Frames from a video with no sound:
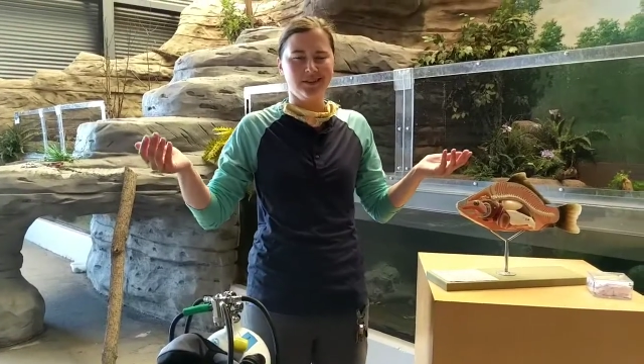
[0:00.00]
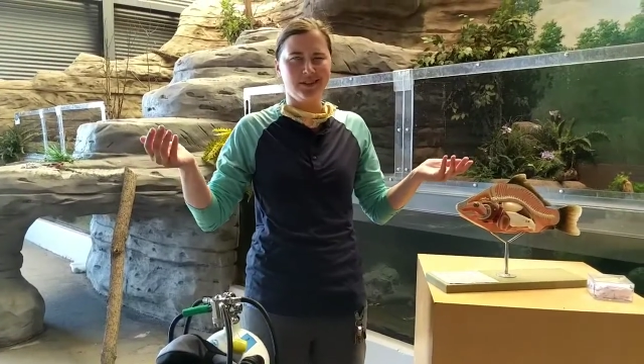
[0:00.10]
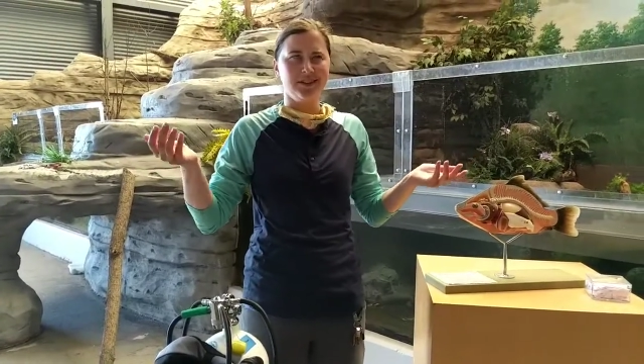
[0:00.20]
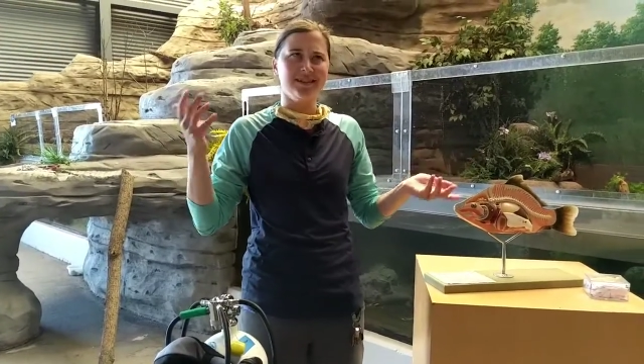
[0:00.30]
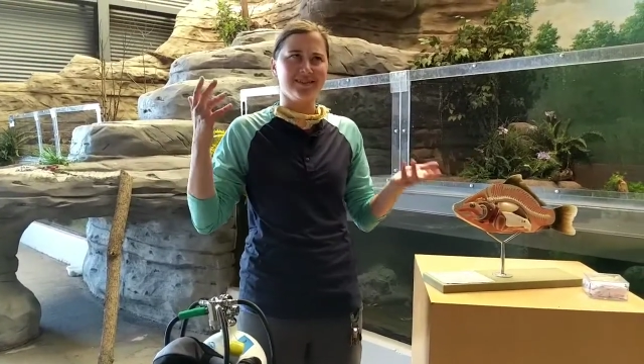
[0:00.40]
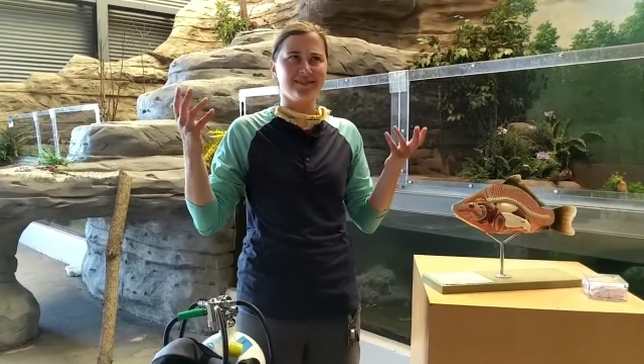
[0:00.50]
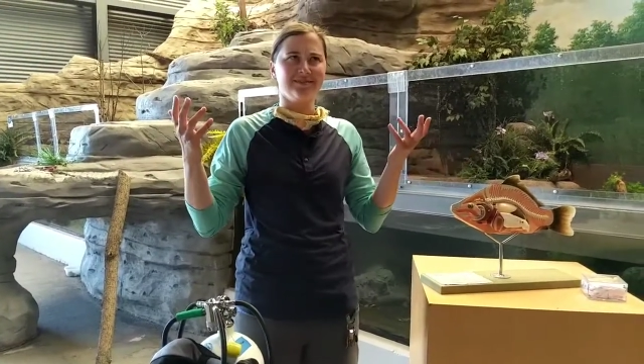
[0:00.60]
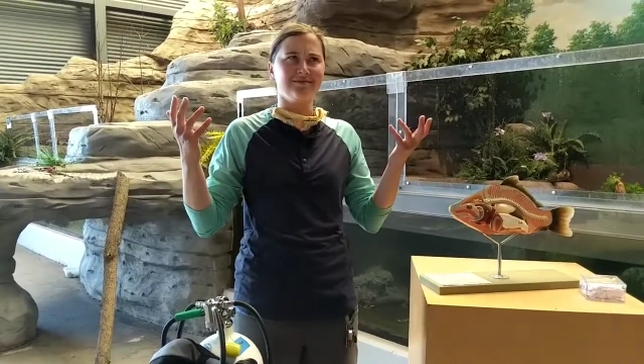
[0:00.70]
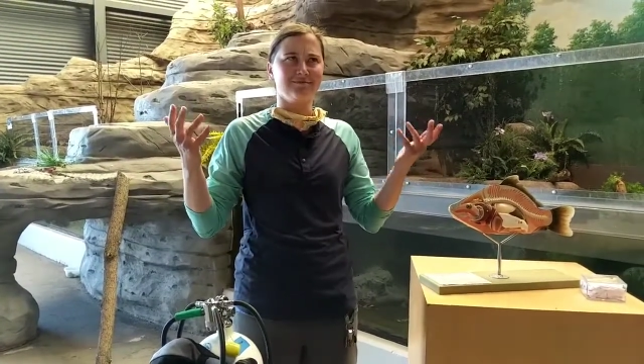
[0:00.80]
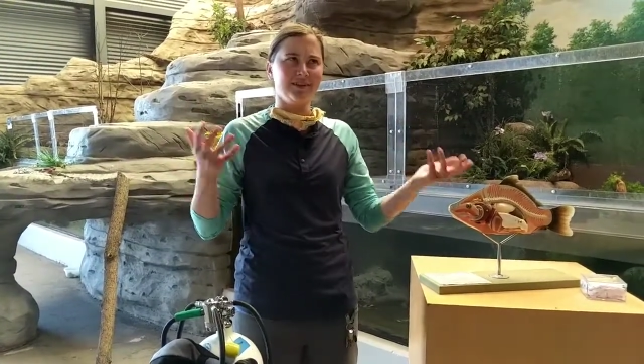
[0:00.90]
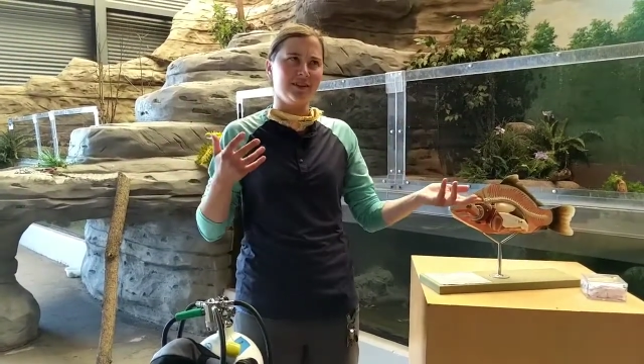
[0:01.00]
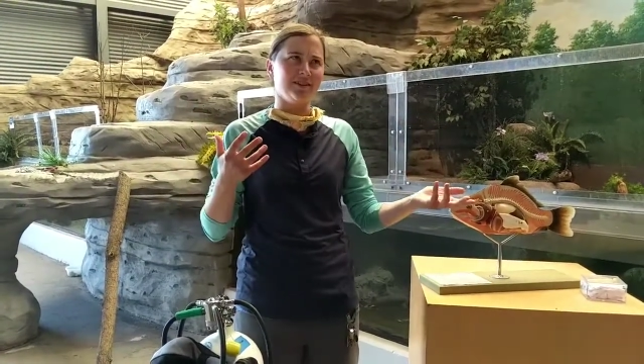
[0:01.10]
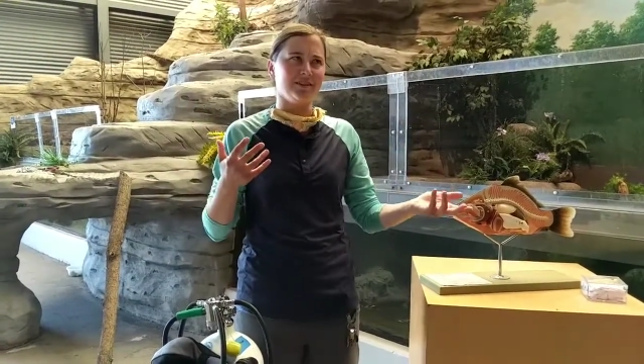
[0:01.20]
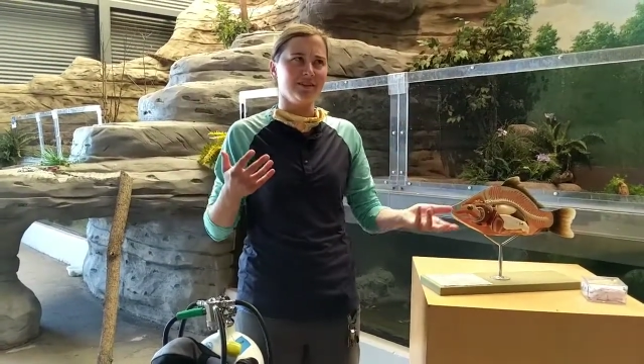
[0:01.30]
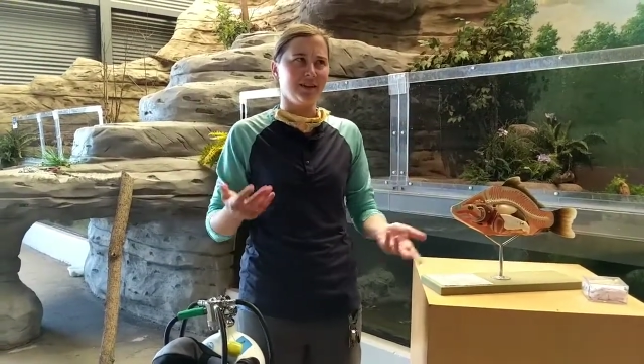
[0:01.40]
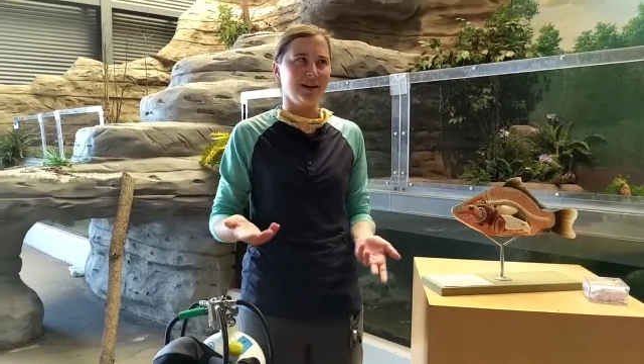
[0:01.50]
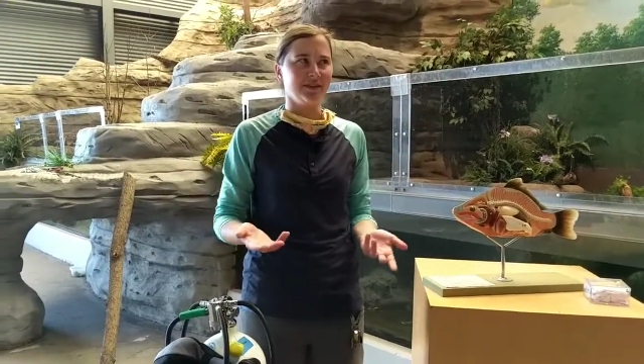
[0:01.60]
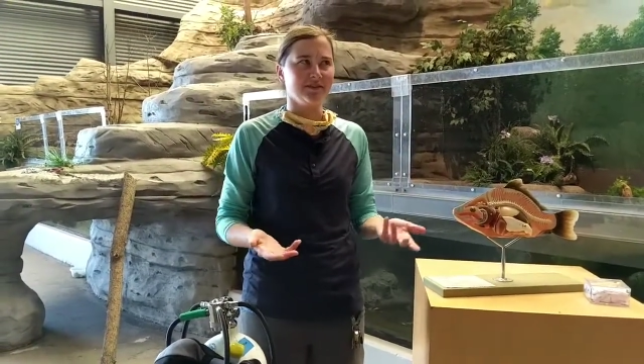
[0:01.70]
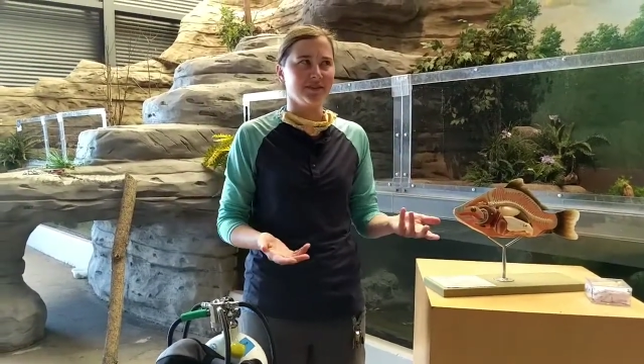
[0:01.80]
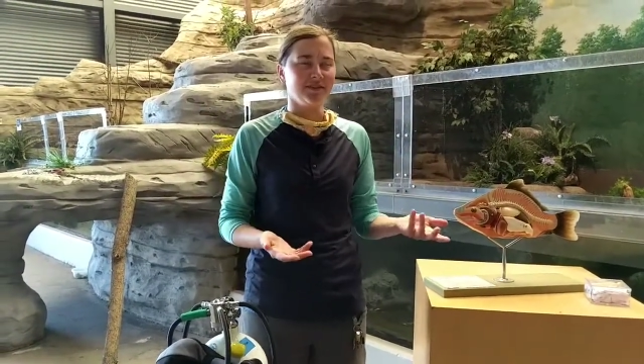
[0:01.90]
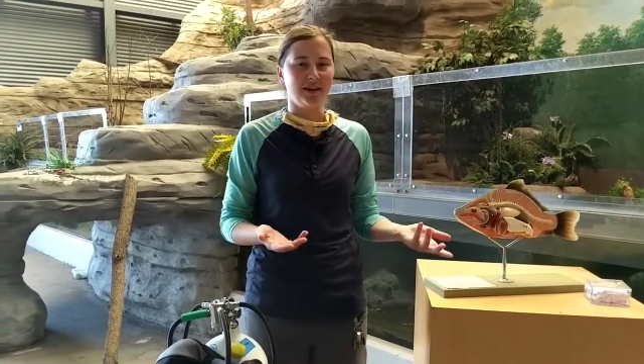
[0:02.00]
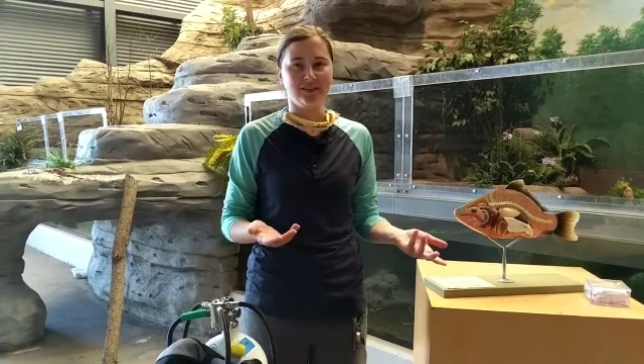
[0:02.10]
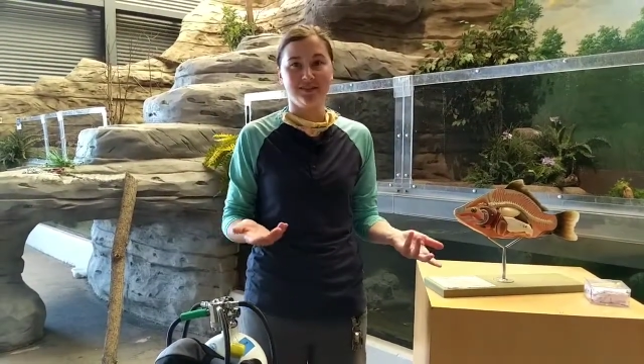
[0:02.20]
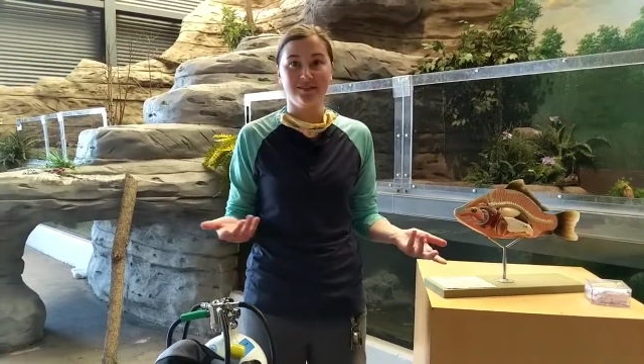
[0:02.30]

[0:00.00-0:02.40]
in a weird kind of sense.